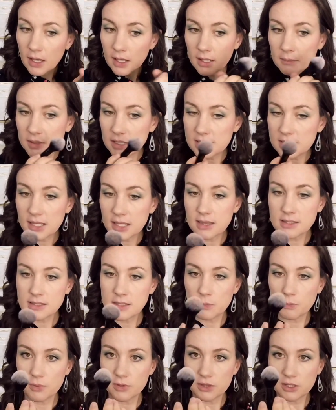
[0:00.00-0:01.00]
and I'm going to take
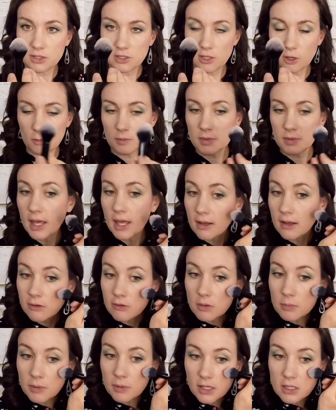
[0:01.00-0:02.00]
this up with the domed end
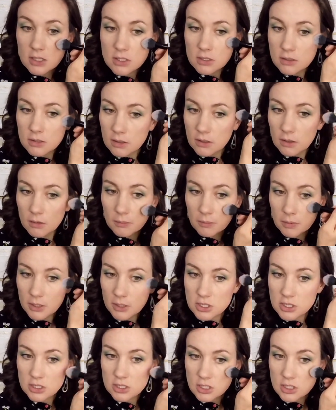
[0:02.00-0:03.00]
of the brush,
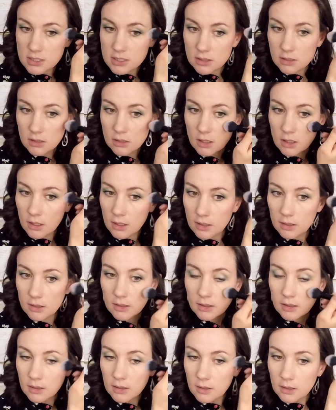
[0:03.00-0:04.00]
brush it just
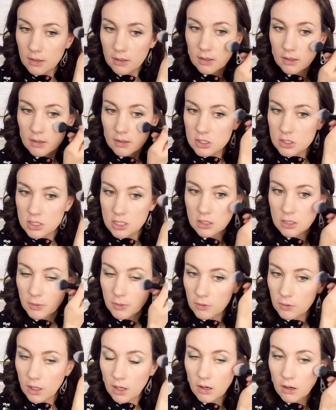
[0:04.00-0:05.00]
along the
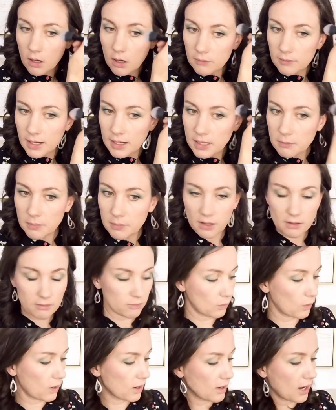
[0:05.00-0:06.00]
cheekbone right
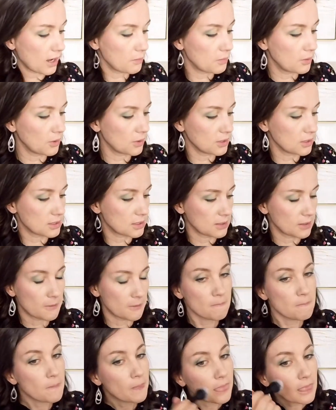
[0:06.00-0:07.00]
above where I put
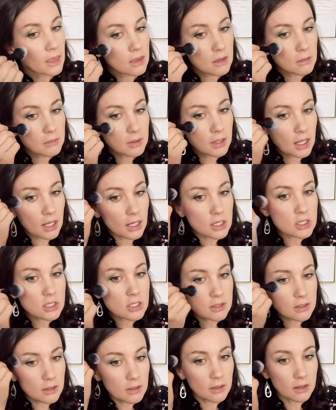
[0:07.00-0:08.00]
the
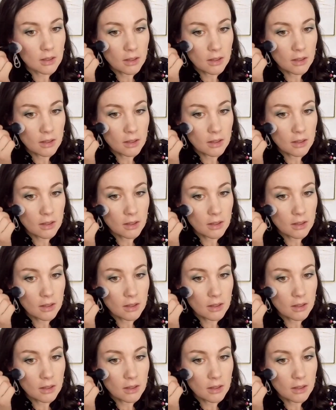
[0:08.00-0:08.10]
blush.